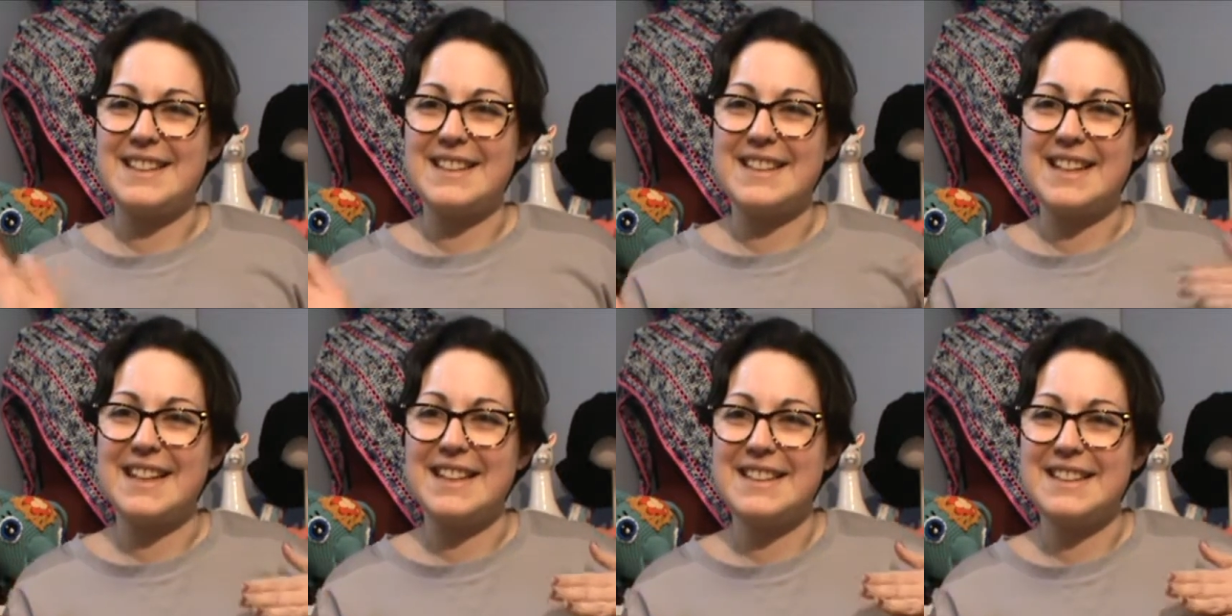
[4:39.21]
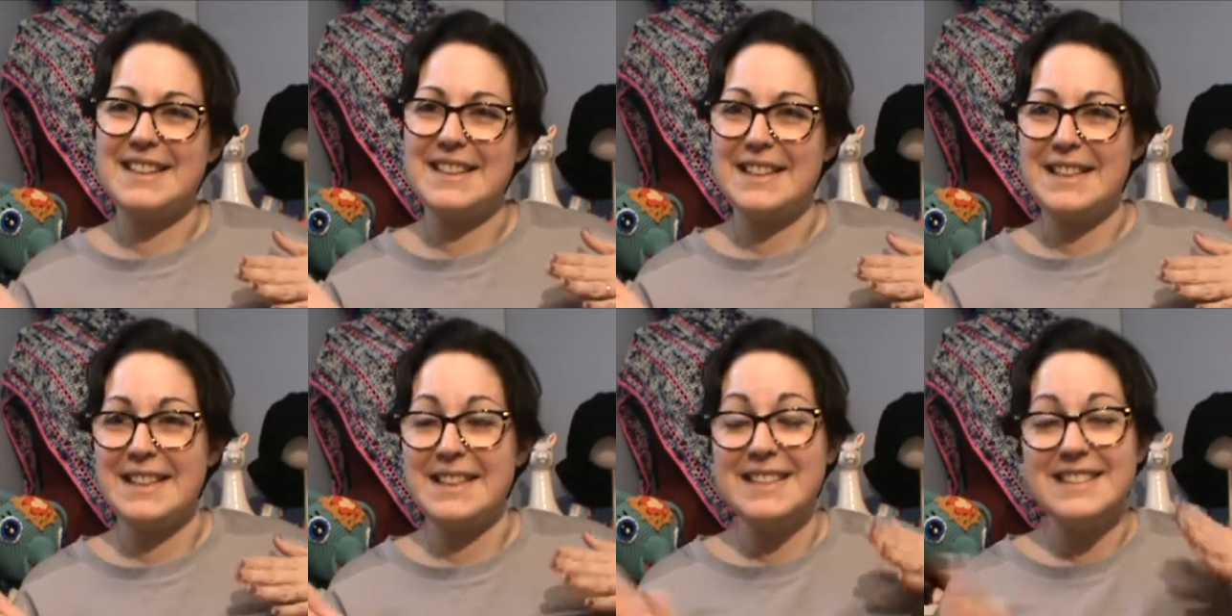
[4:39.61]
It kind
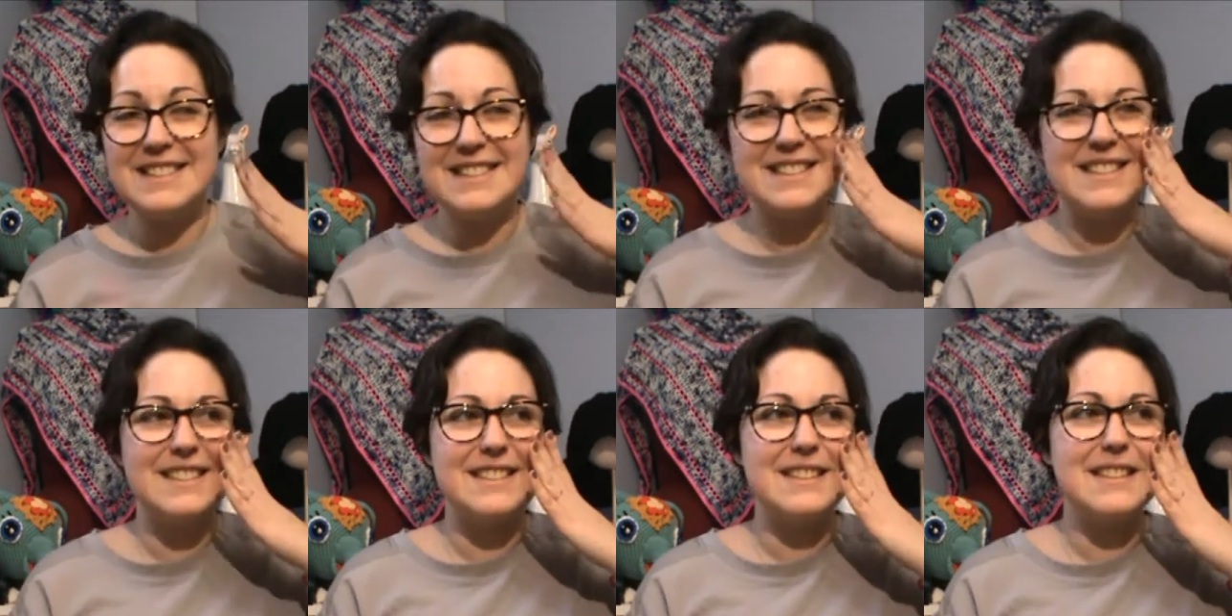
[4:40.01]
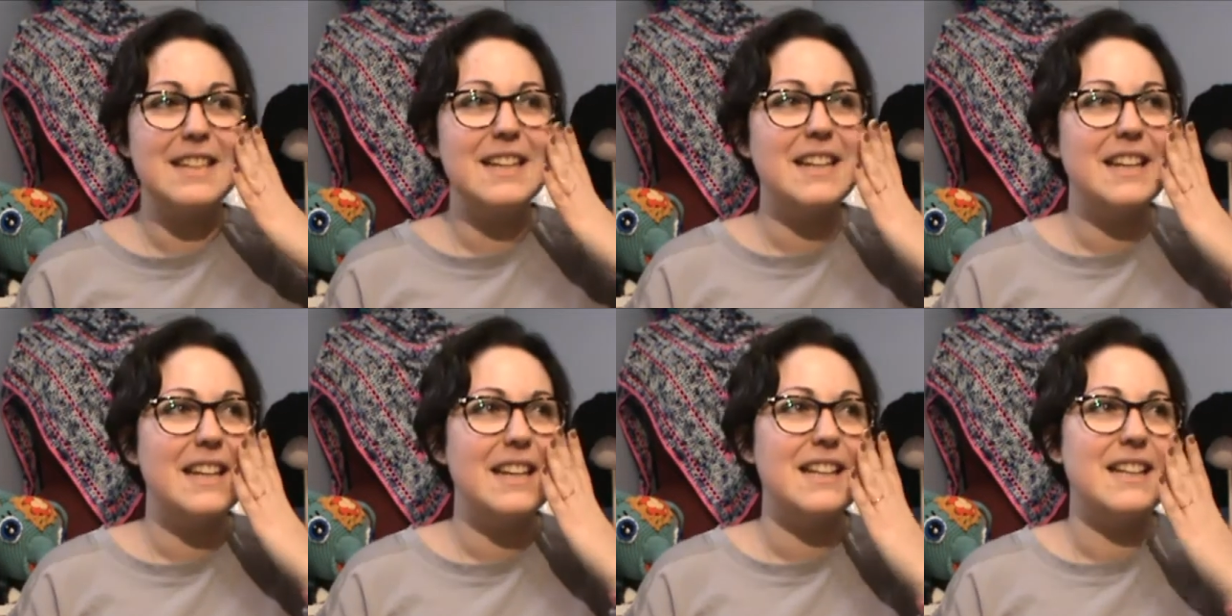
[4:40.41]
of leans.
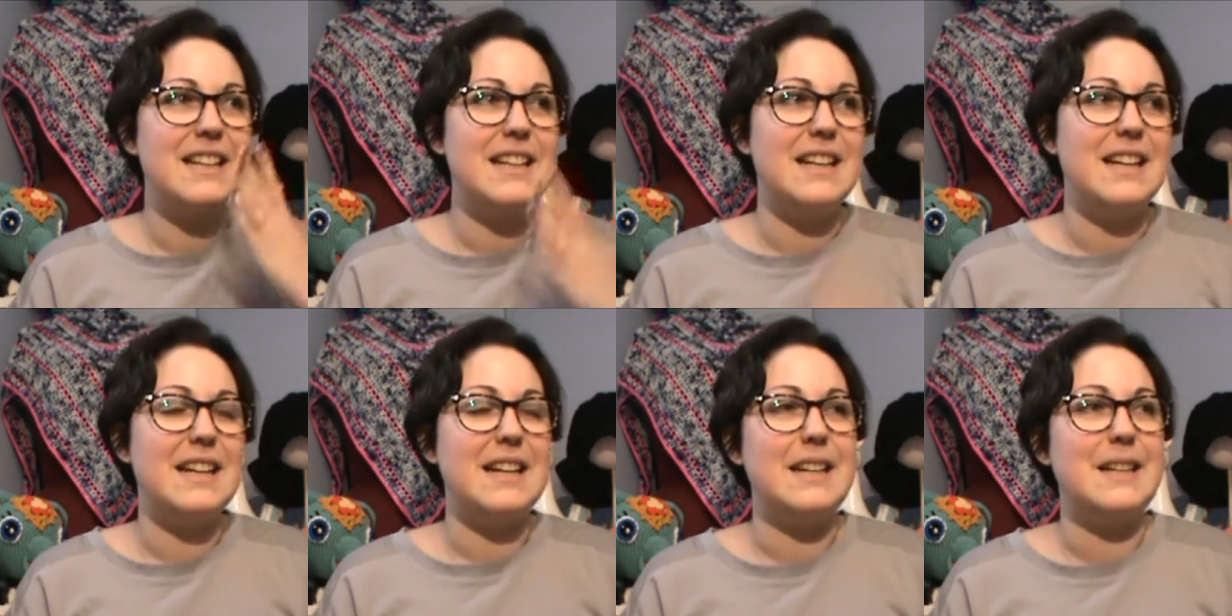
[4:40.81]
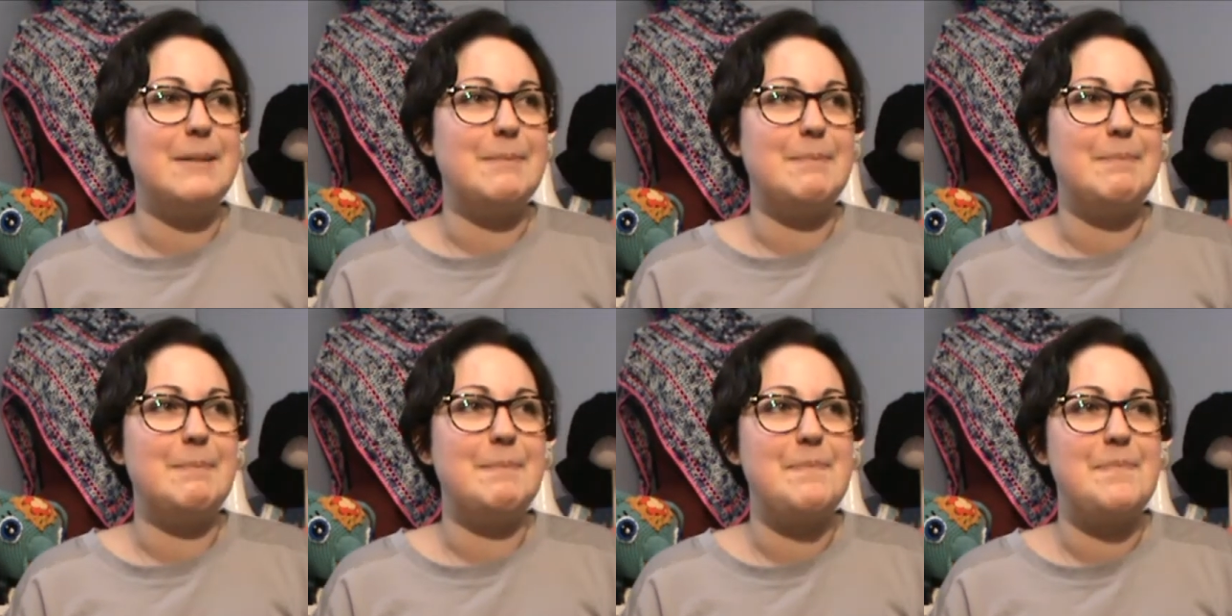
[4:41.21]

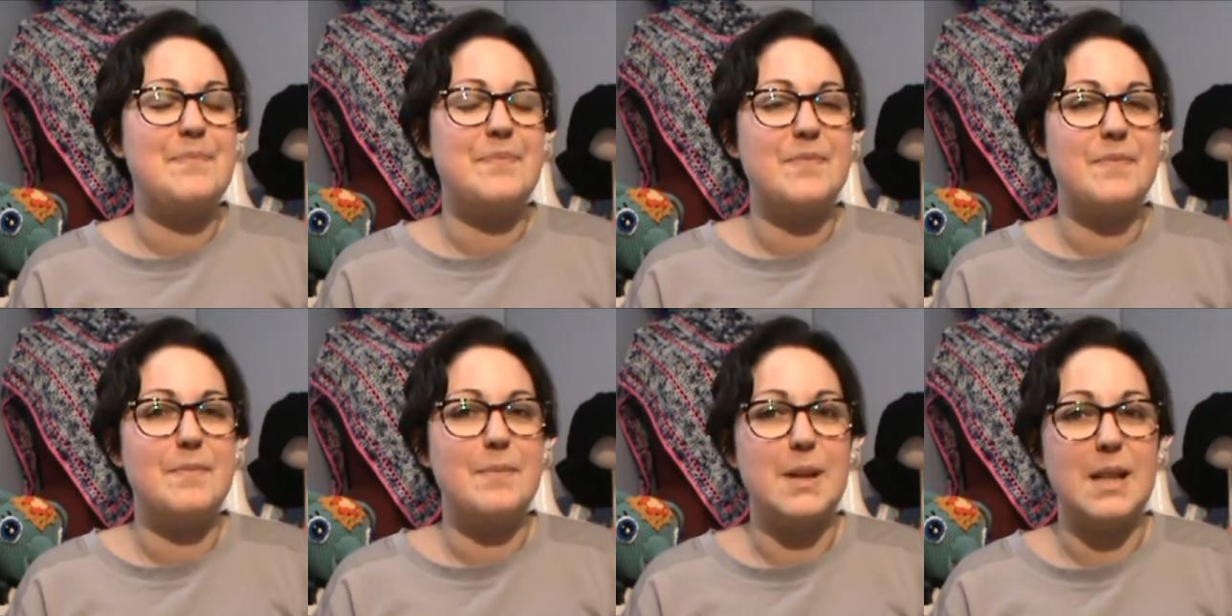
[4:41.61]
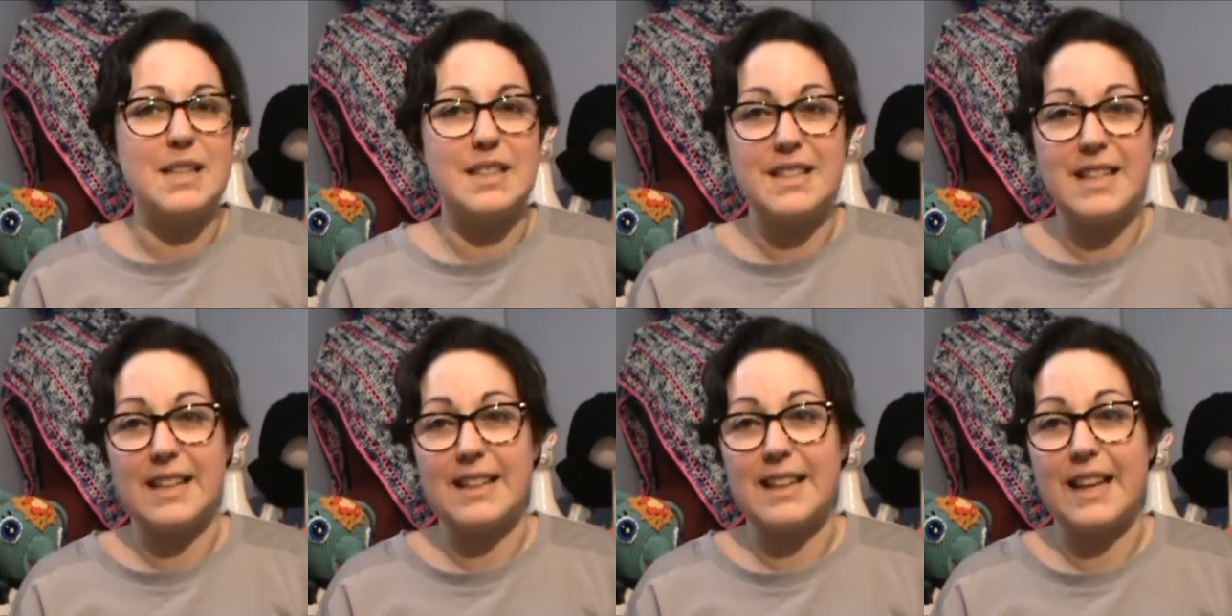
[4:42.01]
But
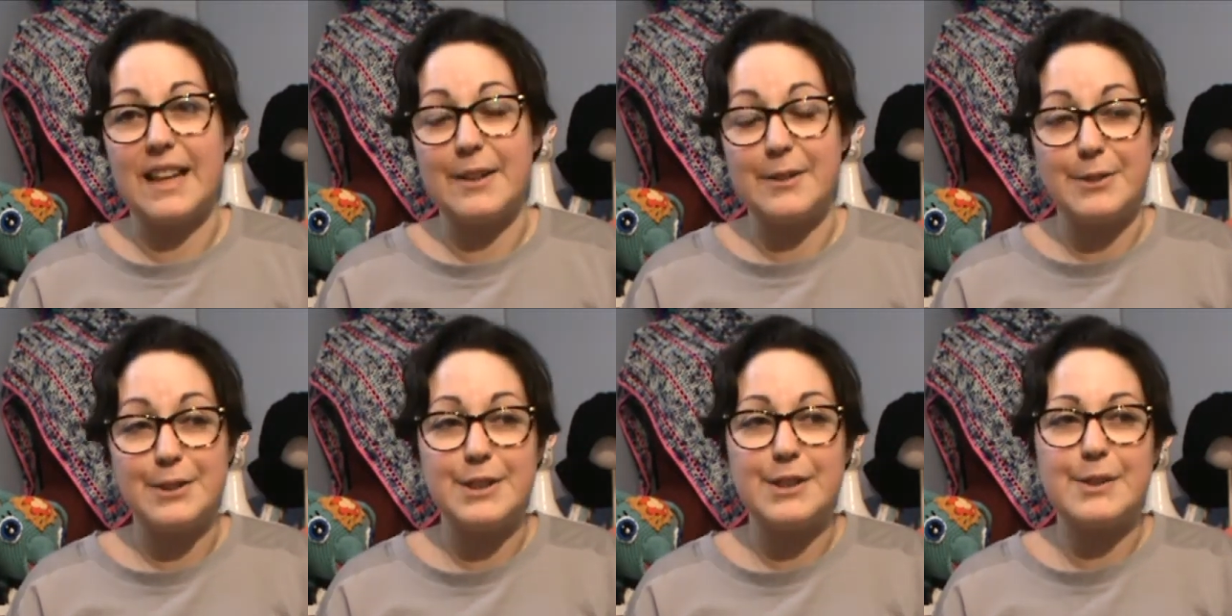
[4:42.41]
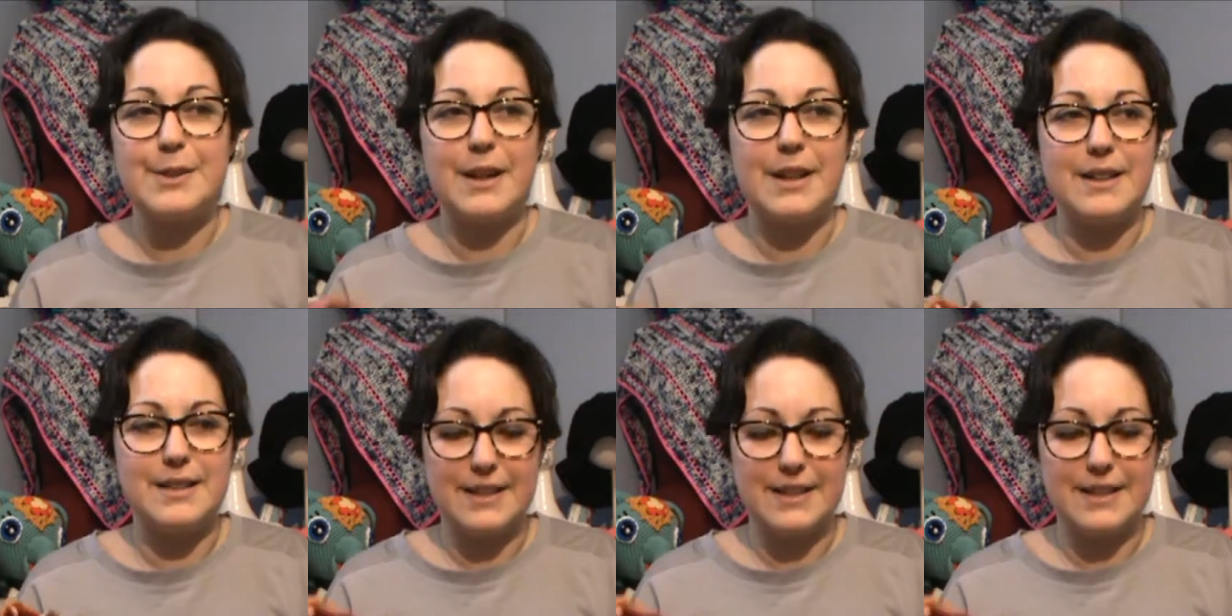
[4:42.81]
check that out too.